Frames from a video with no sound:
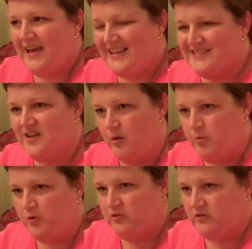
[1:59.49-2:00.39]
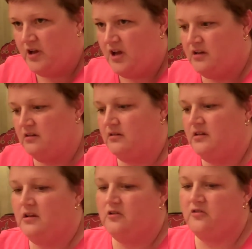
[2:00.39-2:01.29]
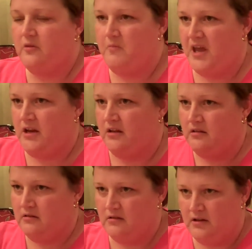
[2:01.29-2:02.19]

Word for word: as couples, not here's the men in,